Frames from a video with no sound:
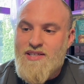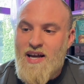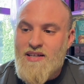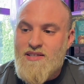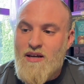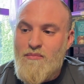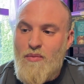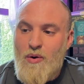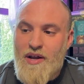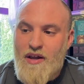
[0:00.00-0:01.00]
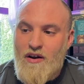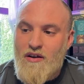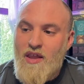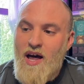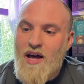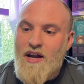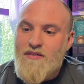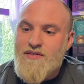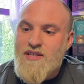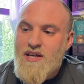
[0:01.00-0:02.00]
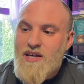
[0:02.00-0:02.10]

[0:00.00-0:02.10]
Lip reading: at some point in our lives,